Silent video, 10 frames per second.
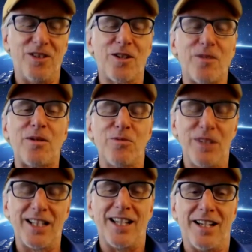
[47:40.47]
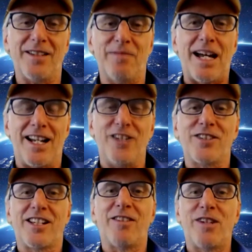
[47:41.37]
You're going to be really mad at
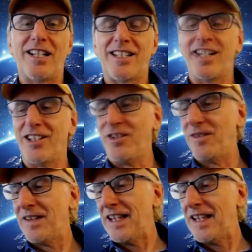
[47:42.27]
yourself when I tell you.